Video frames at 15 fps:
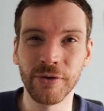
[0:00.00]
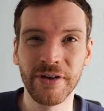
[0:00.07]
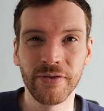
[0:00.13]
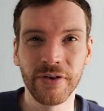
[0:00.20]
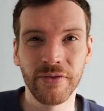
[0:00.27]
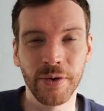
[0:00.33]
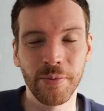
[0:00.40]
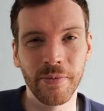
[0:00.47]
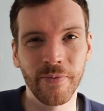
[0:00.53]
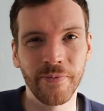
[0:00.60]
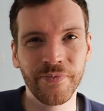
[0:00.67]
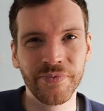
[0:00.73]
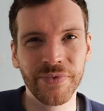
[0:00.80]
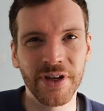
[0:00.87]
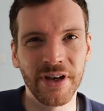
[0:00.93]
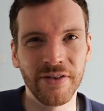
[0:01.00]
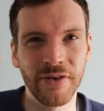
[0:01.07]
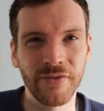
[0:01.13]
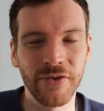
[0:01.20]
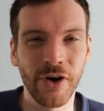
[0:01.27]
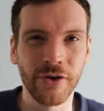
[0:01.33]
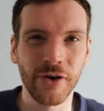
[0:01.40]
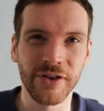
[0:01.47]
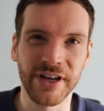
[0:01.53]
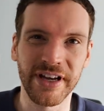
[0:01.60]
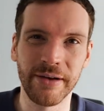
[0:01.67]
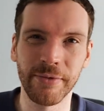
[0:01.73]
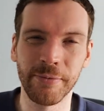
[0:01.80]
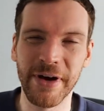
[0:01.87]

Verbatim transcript: or even if you if you've not got the camera